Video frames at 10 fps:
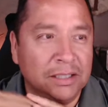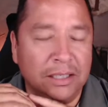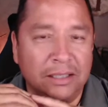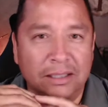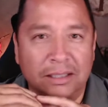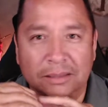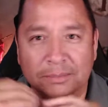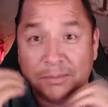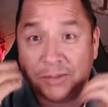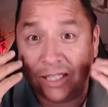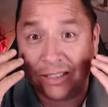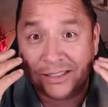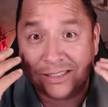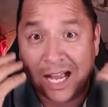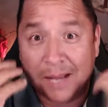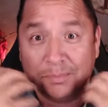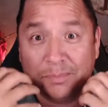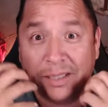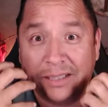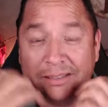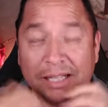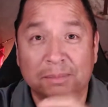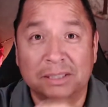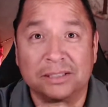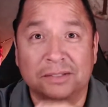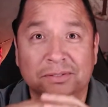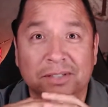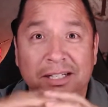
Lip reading: I'm trying to stop myself.